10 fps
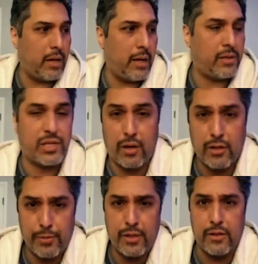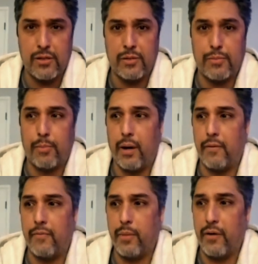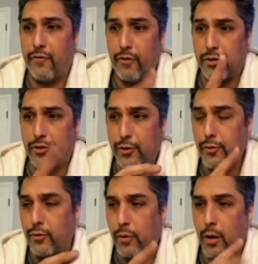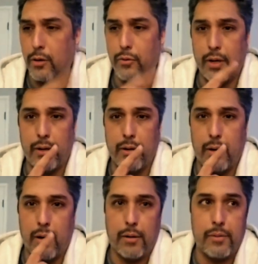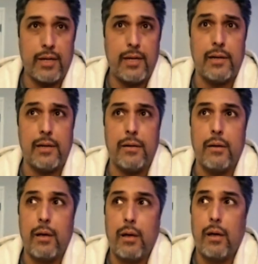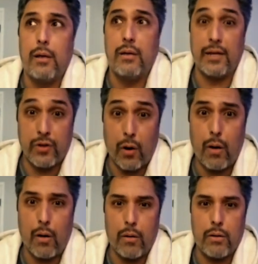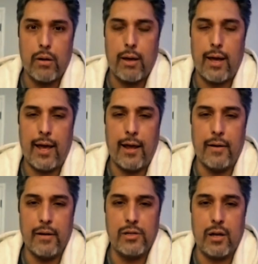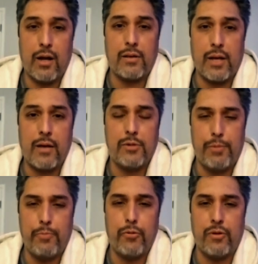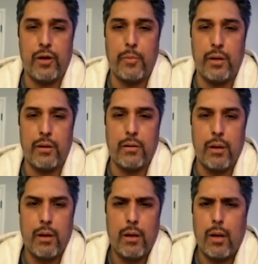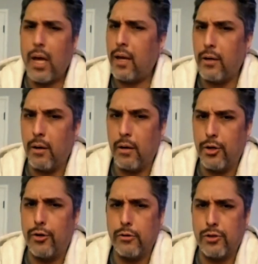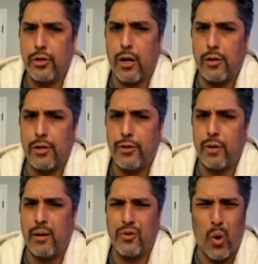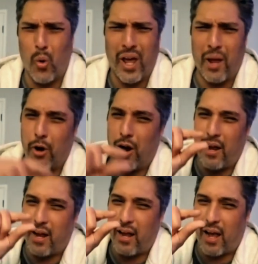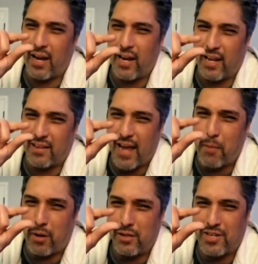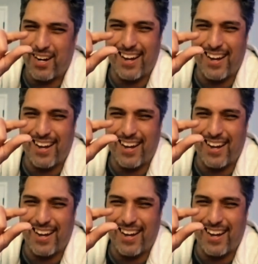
it sucks because my first two, Anu and Ely, they tall, and there's a lot of times people tell me, "Hey, your girl's taller than you." I'm like, "No way, bro. I get like that much."